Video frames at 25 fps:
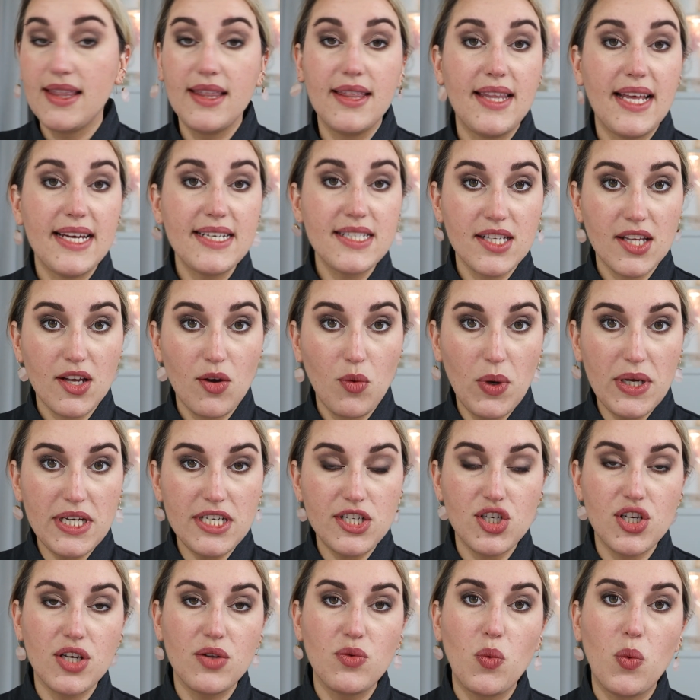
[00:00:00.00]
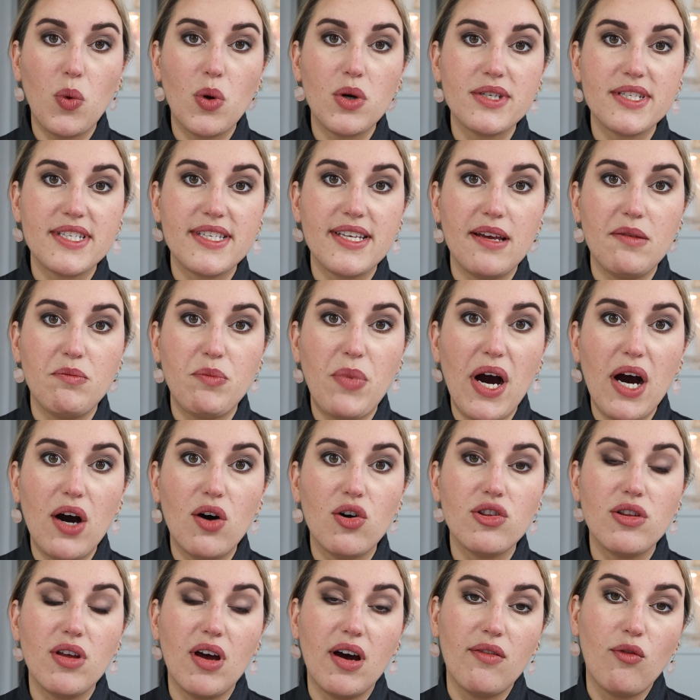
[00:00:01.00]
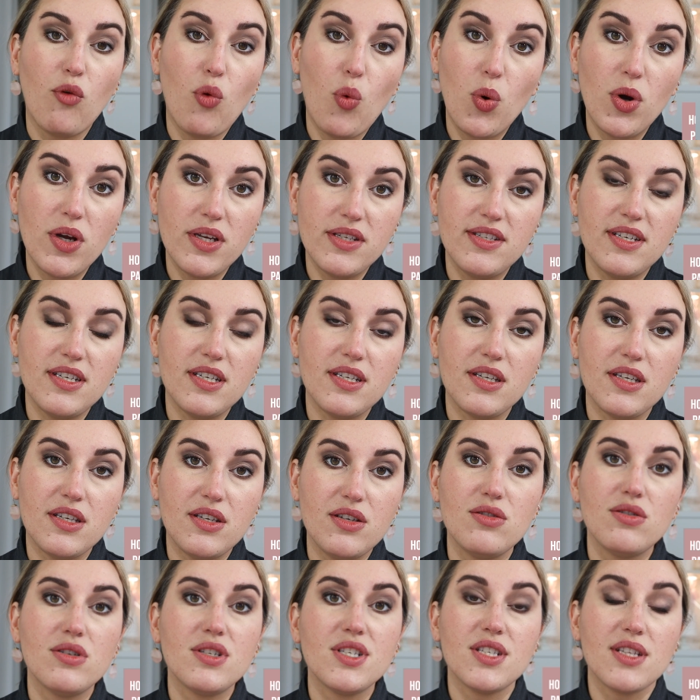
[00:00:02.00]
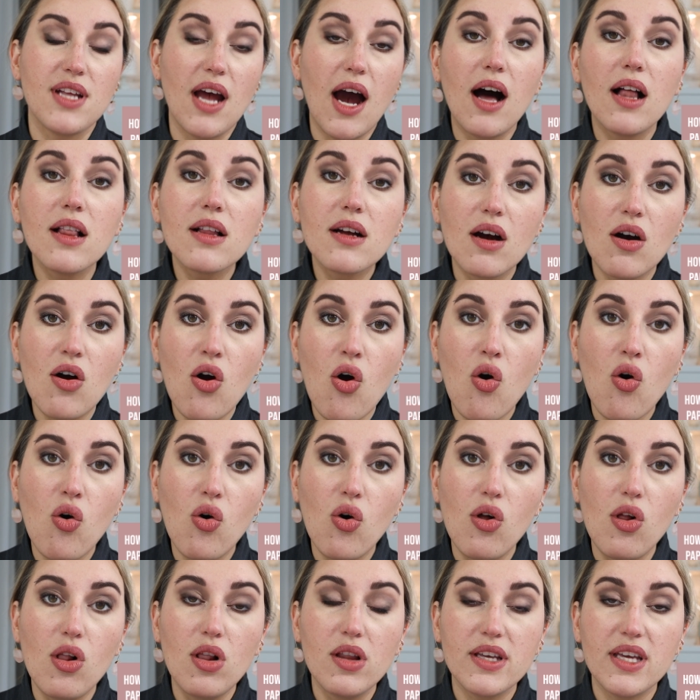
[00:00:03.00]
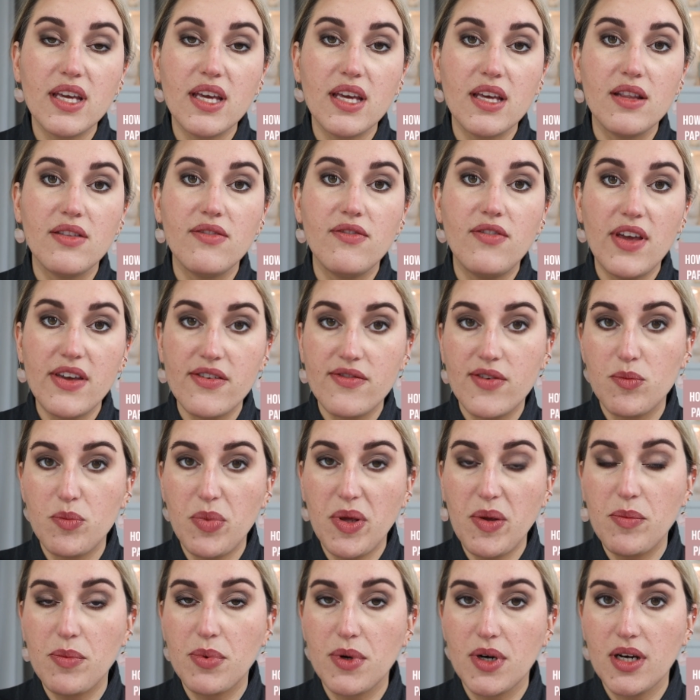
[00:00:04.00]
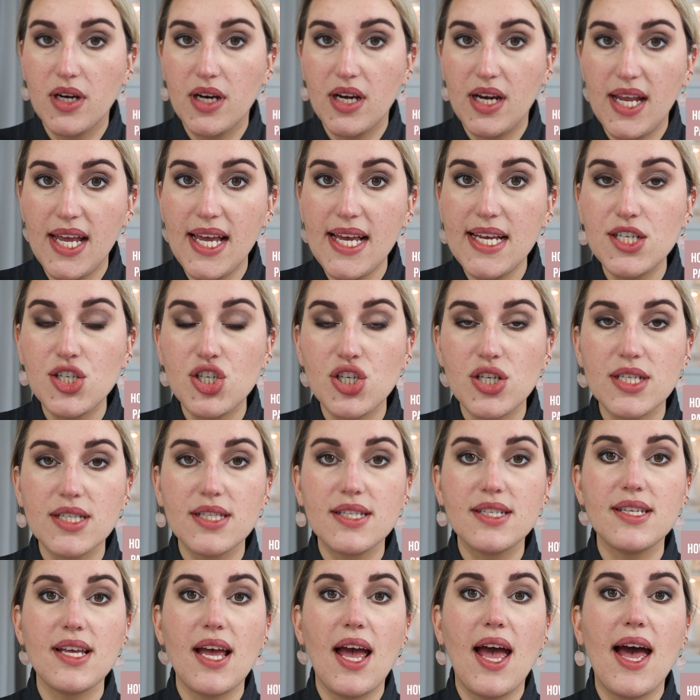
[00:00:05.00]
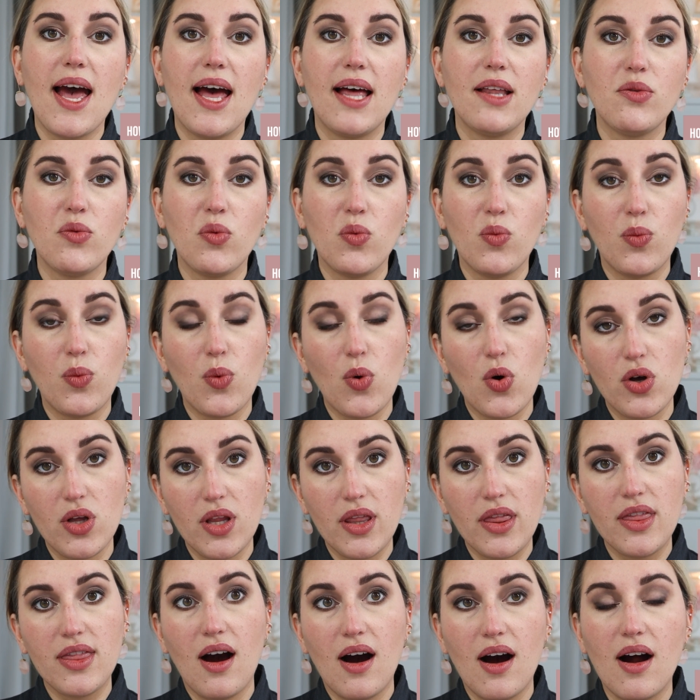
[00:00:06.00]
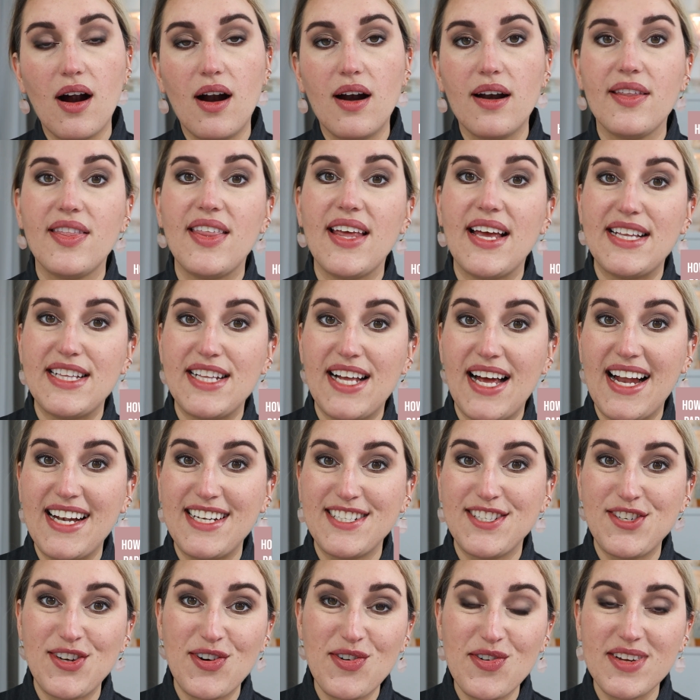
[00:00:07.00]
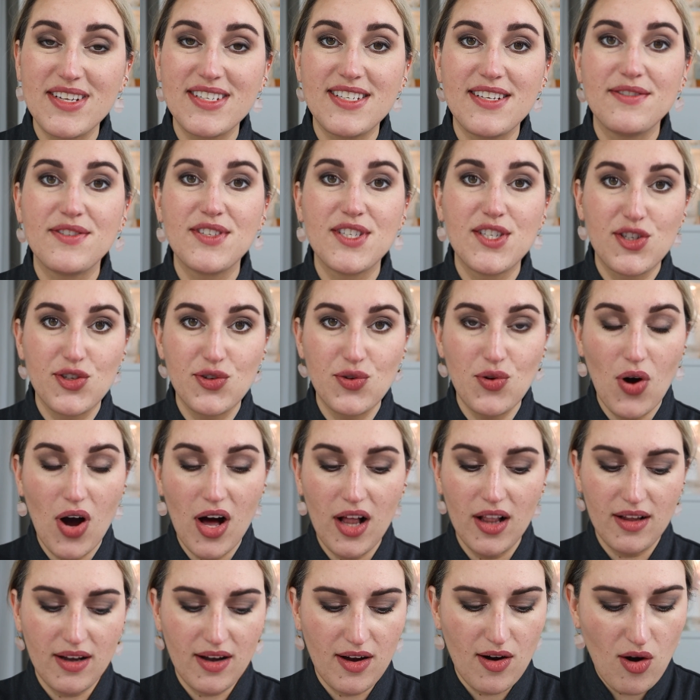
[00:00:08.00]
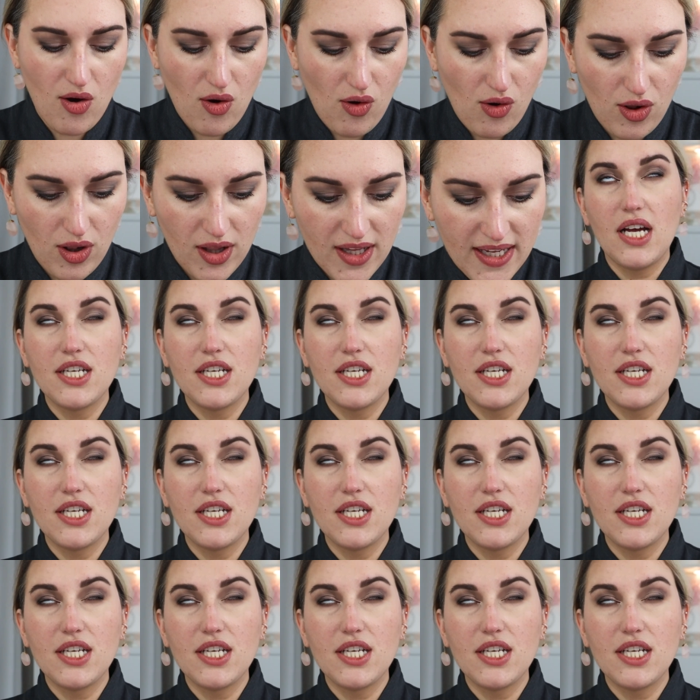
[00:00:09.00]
Next question was about avoiding using alcohol in wafer paper creations and what are the alternatives to alcohol.